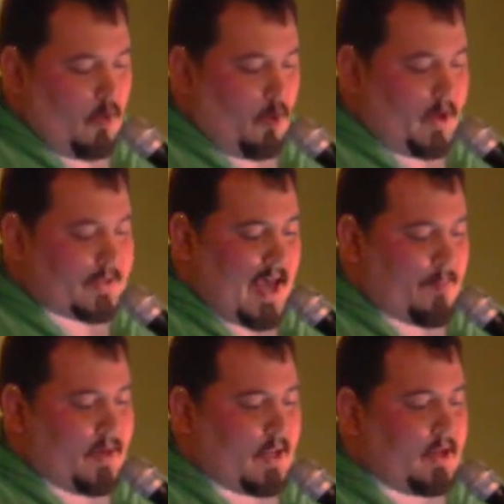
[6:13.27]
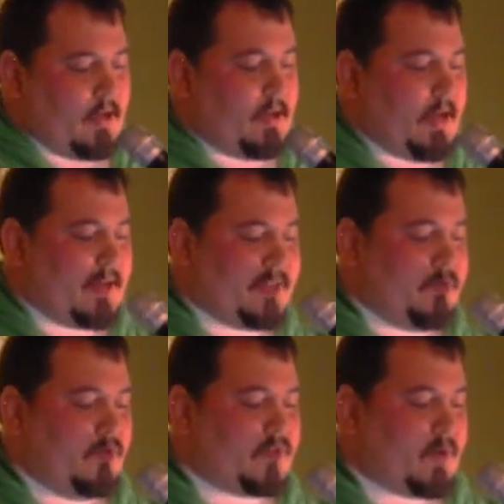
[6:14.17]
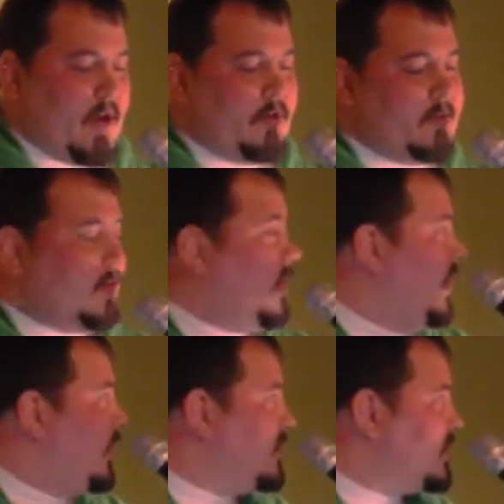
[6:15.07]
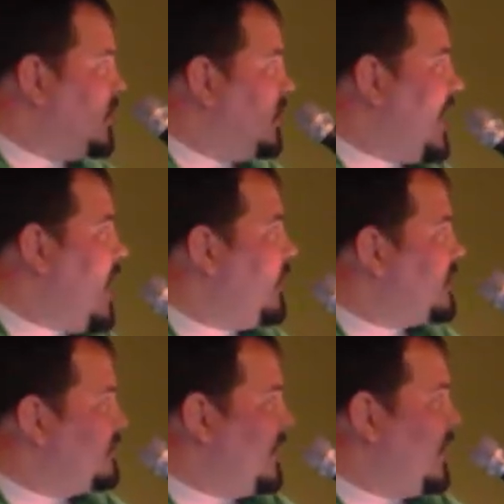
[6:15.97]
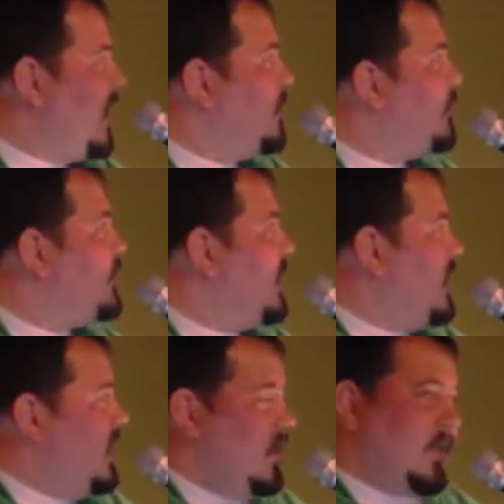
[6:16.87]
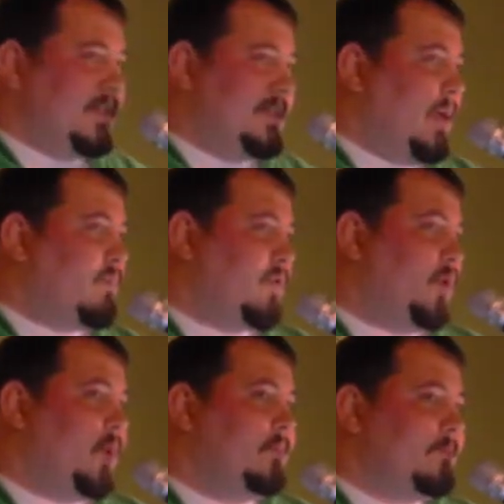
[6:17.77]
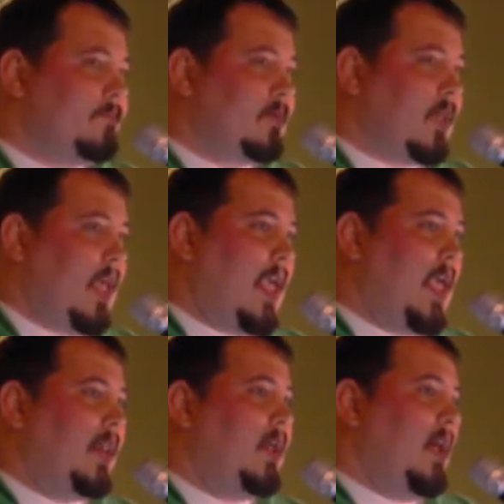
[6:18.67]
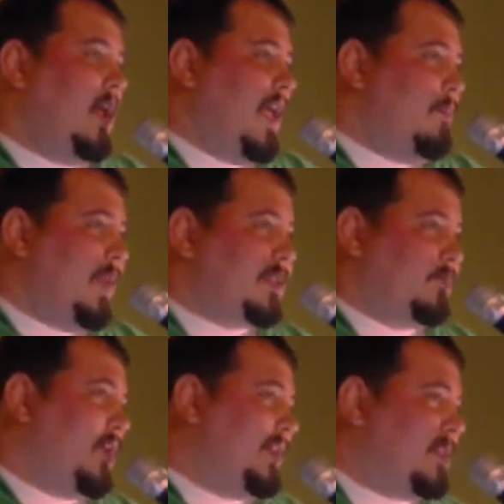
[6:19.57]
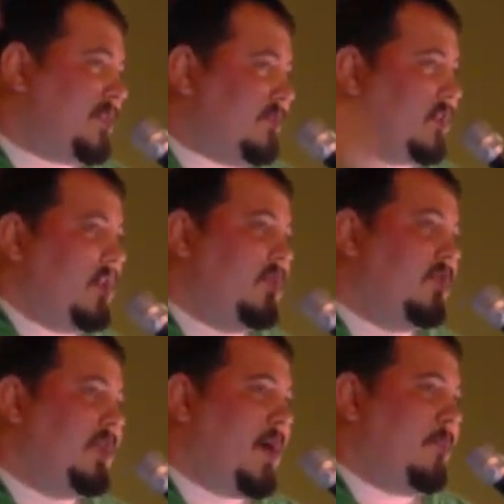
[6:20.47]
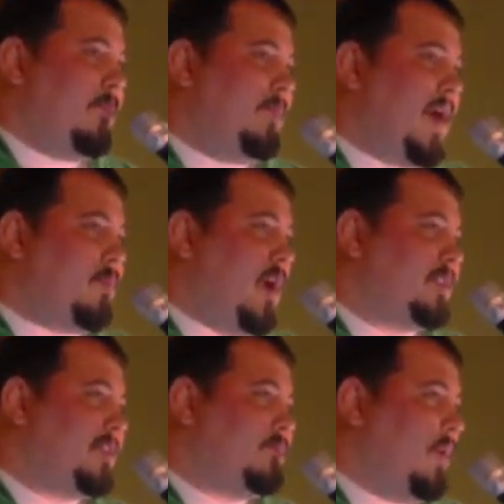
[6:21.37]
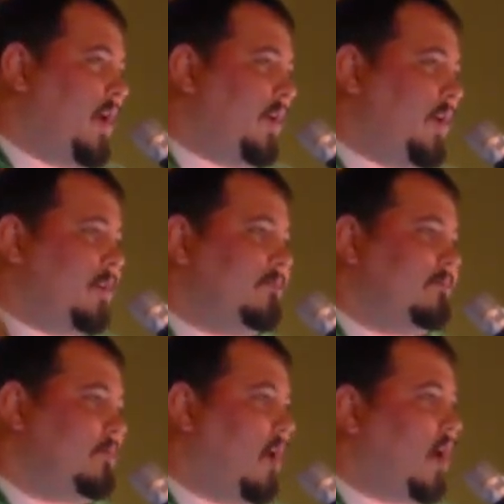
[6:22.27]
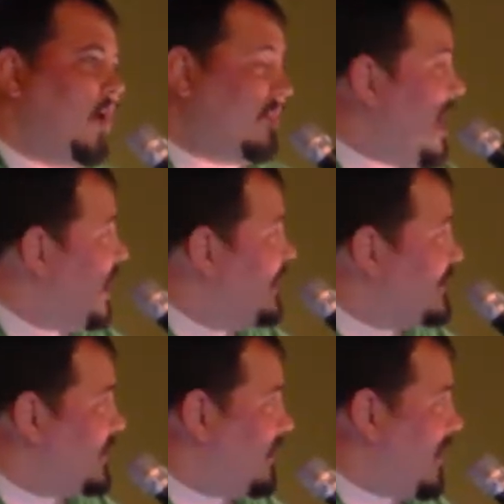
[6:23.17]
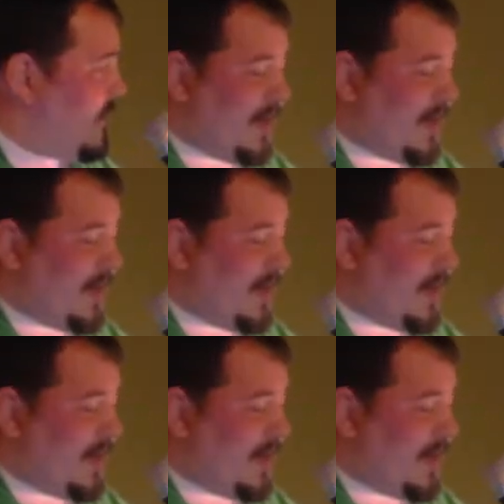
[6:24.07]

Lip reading: what's happening as it moves around. And you can slow it down or speed it up. You can step through it. And it makes the process of looking through that process monitor log a lot easier and a lot